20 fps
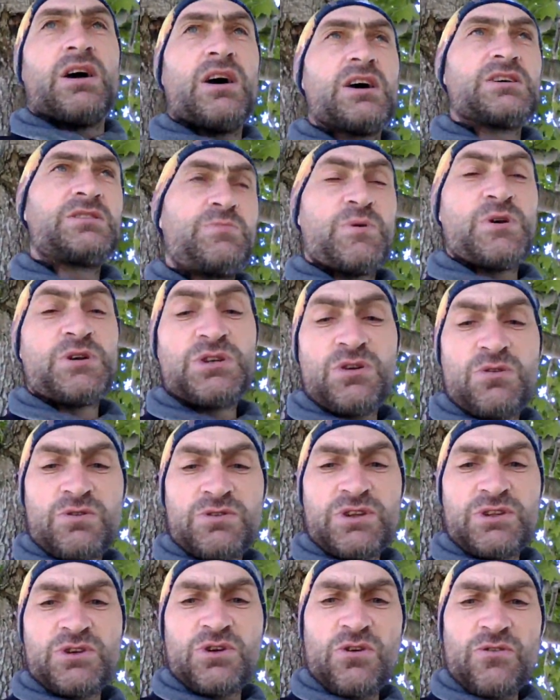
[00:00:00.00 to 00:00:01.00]
especially
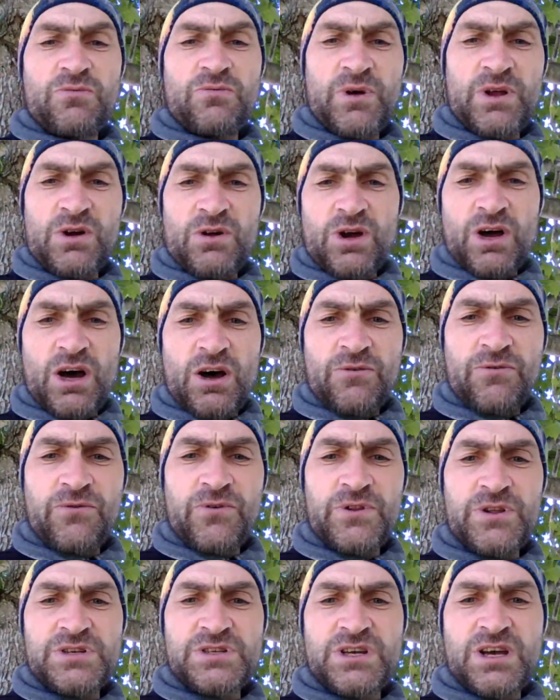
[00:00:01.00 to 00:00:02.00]
with the do with mental health
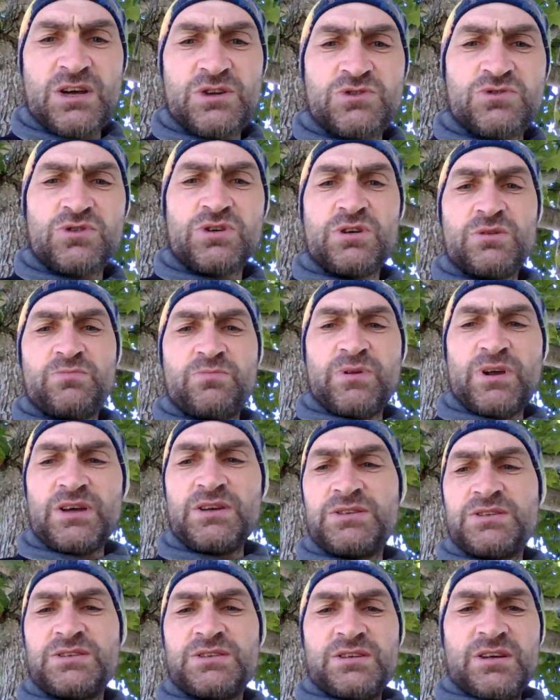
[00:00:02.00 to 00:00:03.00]
in this country,
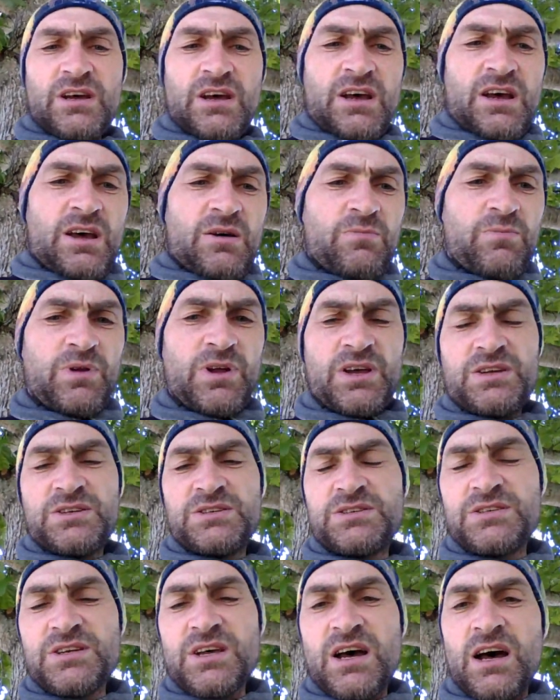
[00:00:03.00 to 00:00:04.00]
please,
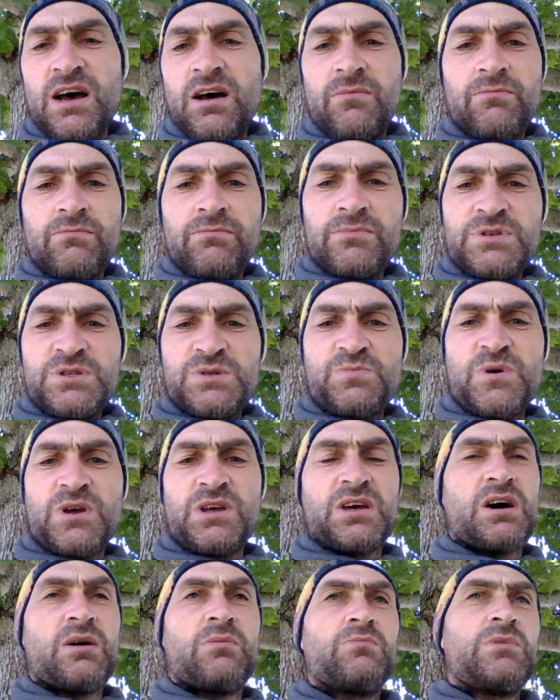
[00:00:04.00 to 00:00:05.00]
please um,
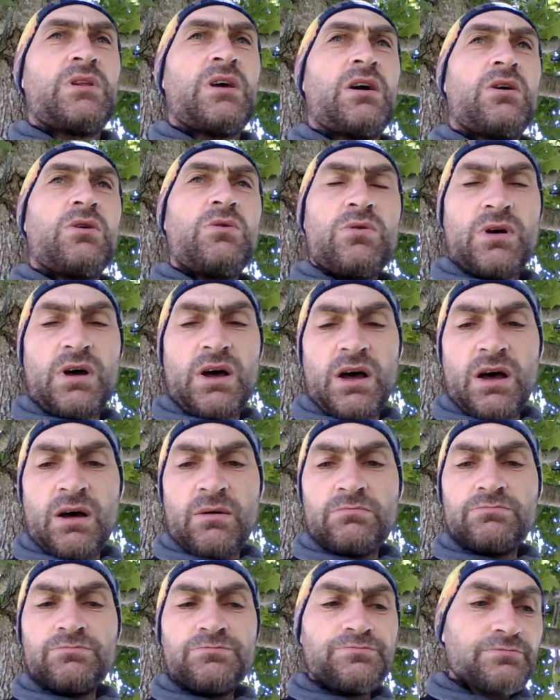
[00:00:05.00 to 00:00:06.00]
speak up now.
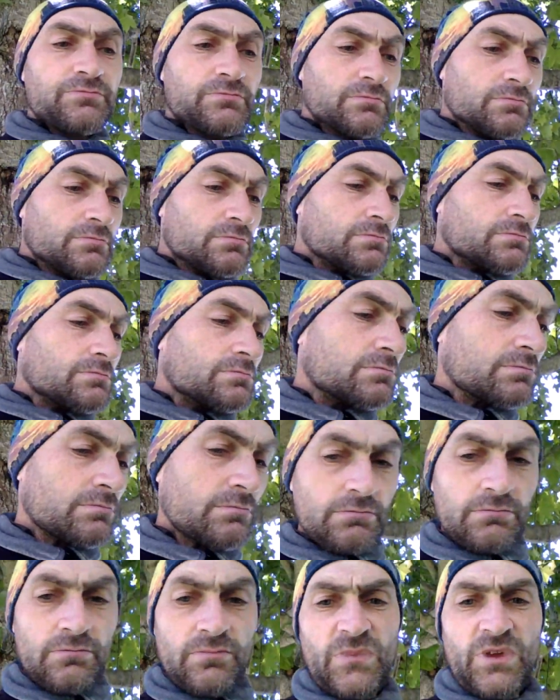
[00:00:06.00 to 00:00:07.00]
Um,
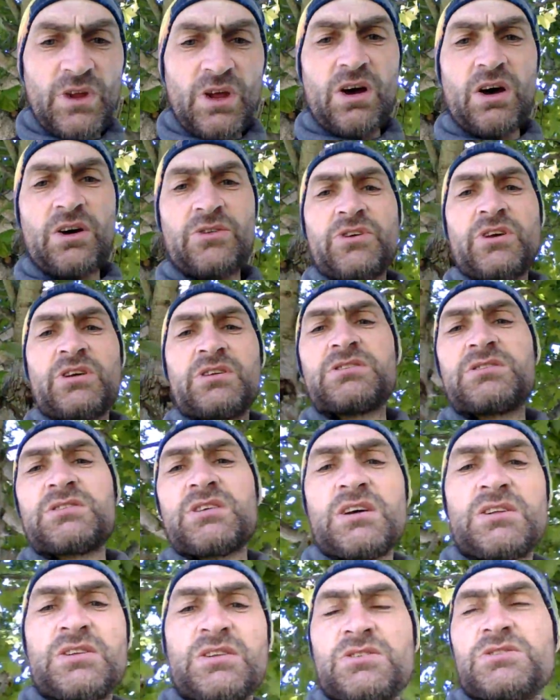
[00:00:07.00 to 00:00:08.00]
I think
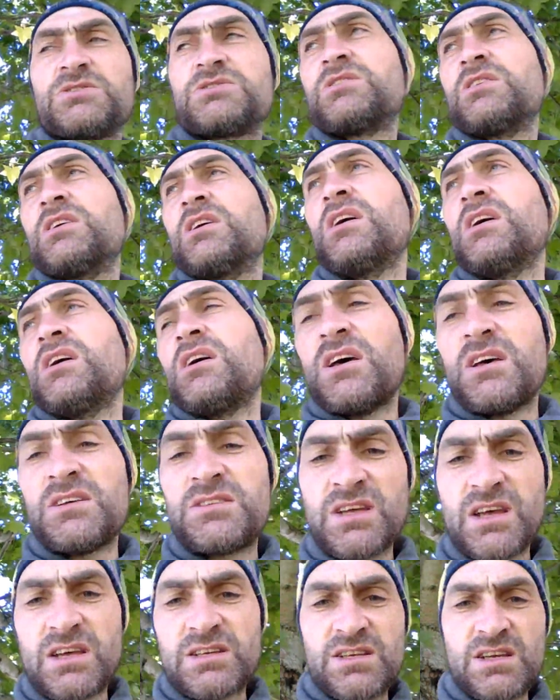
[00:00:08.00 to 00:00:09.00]
Satan is,
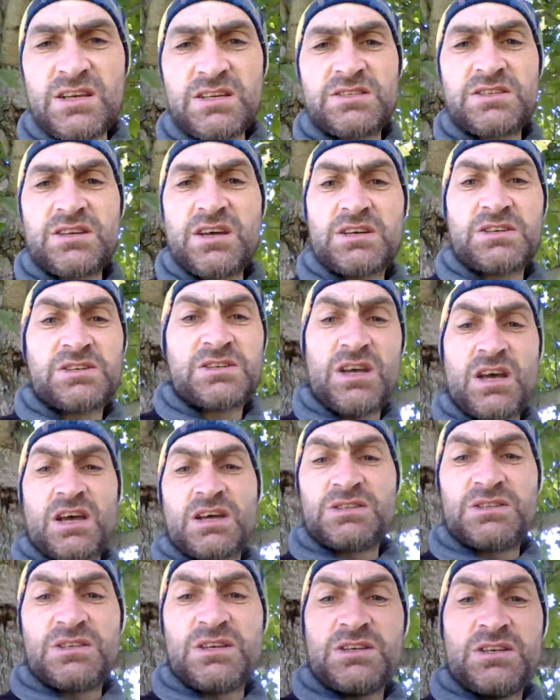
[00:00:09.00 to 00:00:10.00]
is, is,
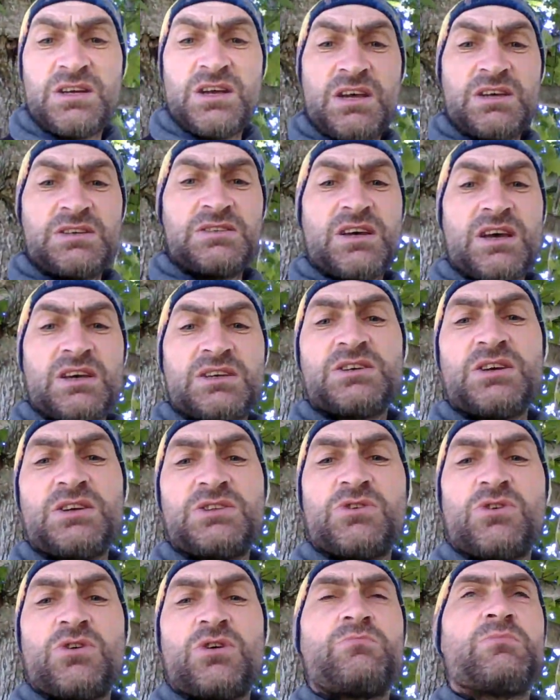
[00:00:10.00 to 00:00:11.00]
actually he's actually
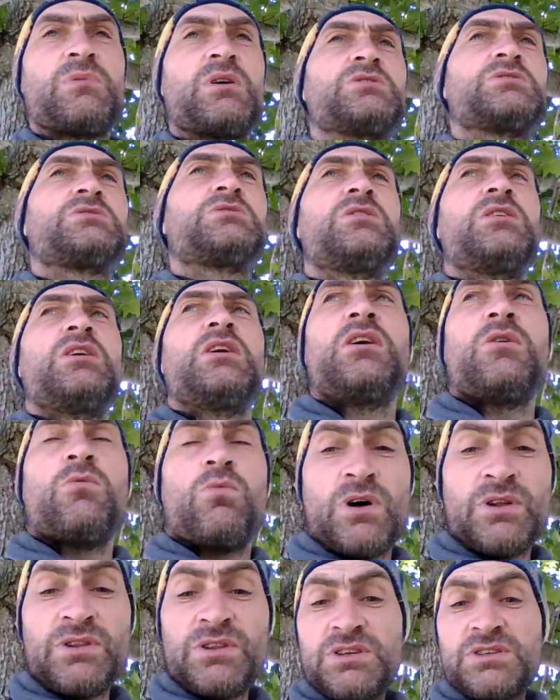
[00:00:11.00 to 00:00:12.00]
doing much
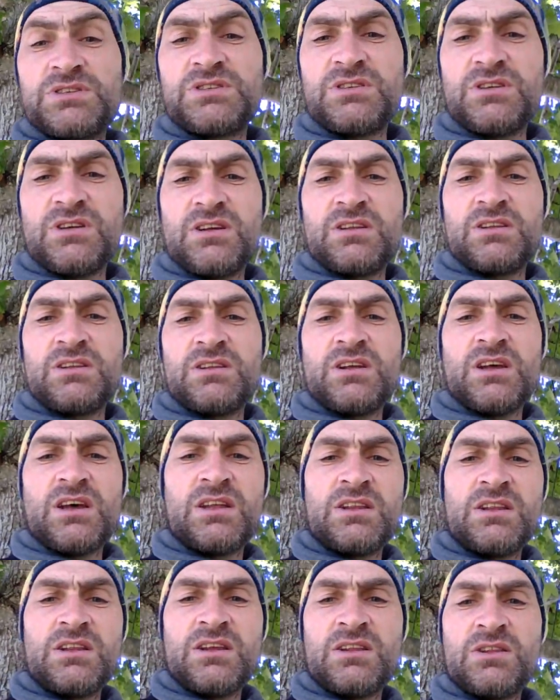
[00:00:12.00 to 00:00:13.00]
wonders in,
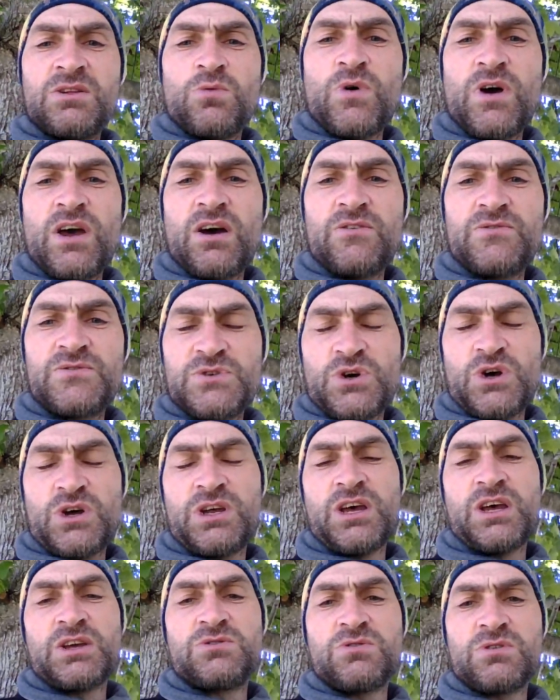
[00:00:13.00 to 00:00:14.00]
in, in the way of
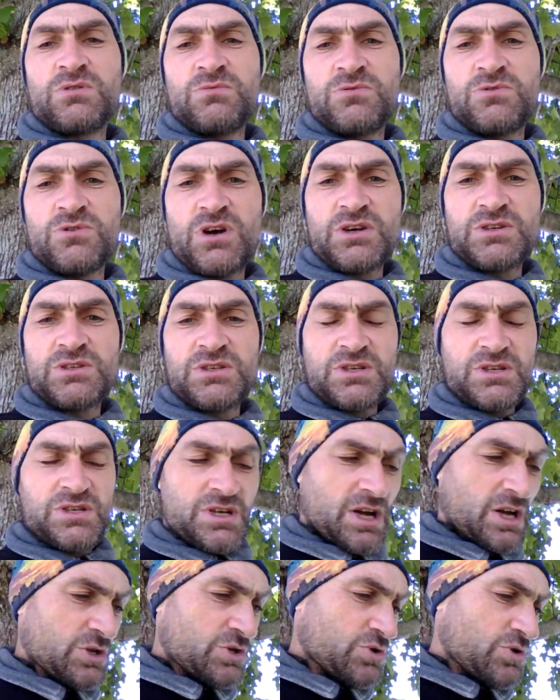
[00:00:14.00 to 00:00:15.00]
psychiatric drugs in this
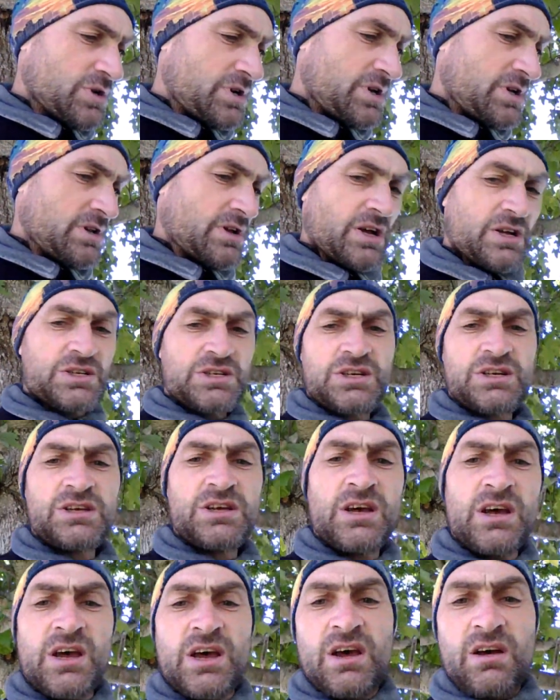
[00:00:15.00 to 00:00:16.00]
country and actually
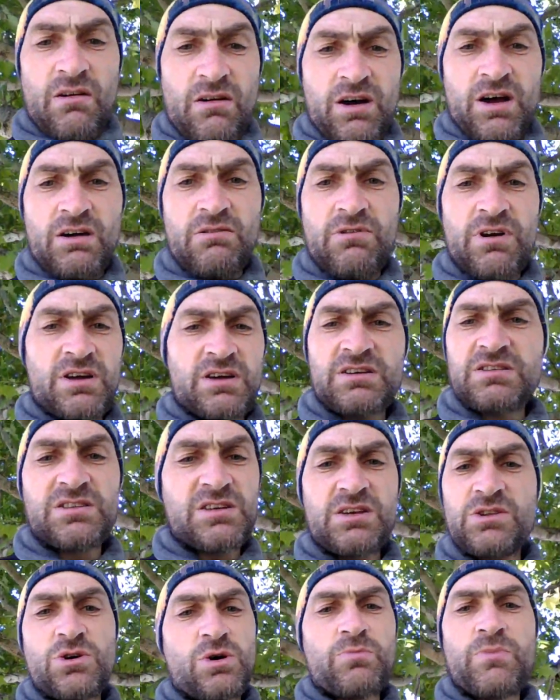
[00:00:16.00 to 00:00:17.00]
are uh,
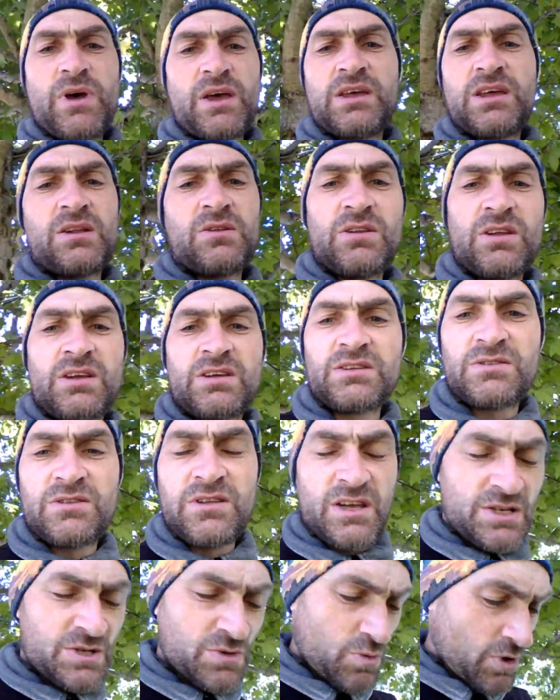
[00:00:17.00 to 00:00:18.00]
actually not making
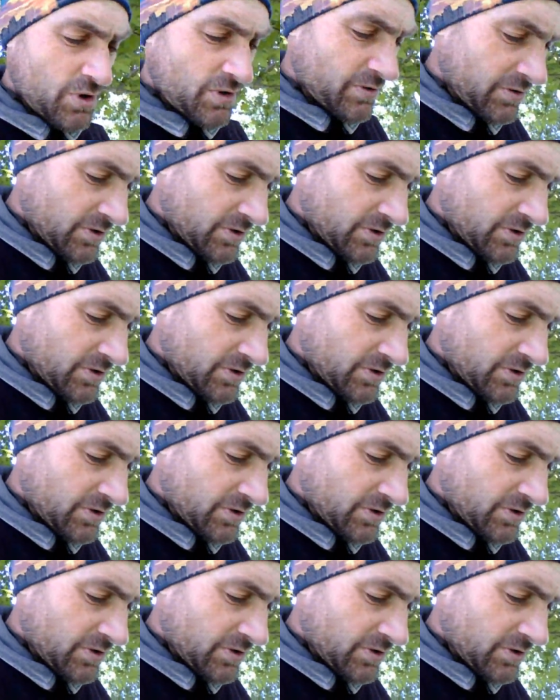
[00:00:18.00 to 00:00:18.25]
things worse